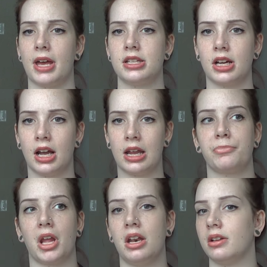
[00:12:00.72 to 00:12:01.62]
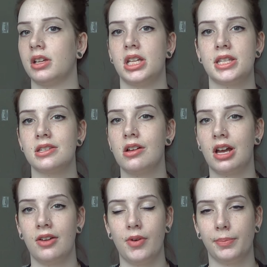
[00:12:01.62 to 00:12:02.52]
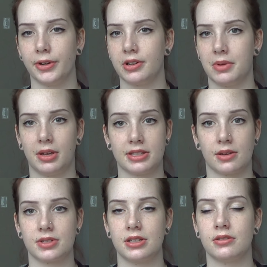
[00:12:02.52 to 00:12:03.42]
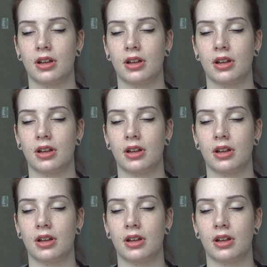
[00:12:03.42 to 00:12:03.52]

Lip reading: time, and this is all kind of a blur to me because I was